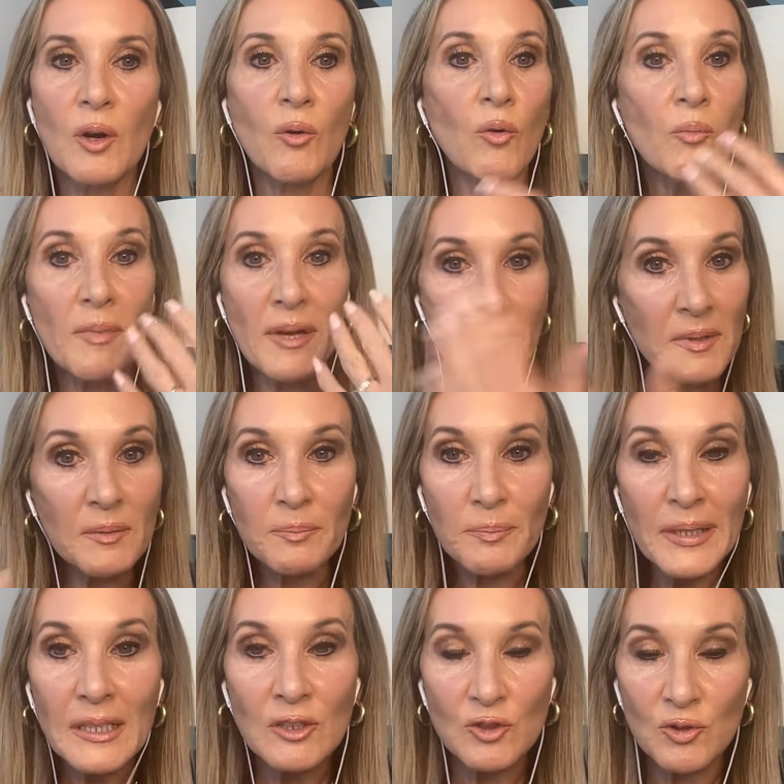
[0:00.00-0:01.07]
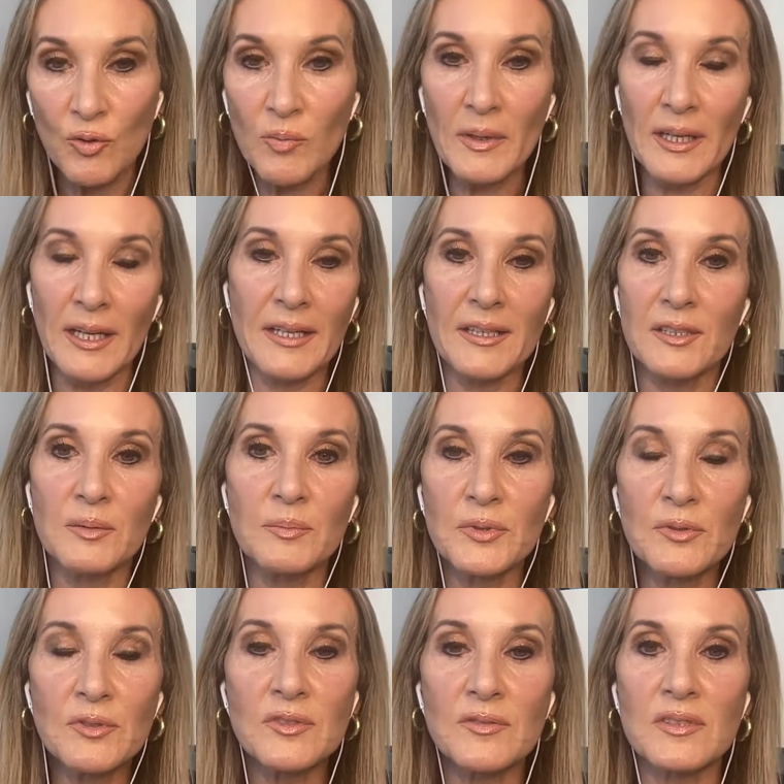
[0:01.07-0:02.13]
or maybe a big trauma like an
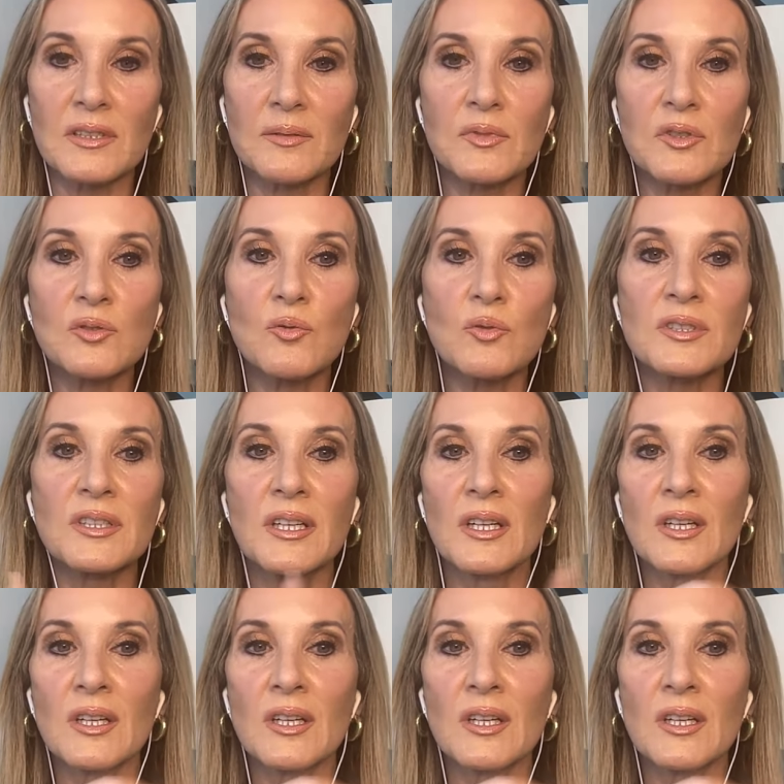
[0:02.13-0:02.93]
abuse of some sort,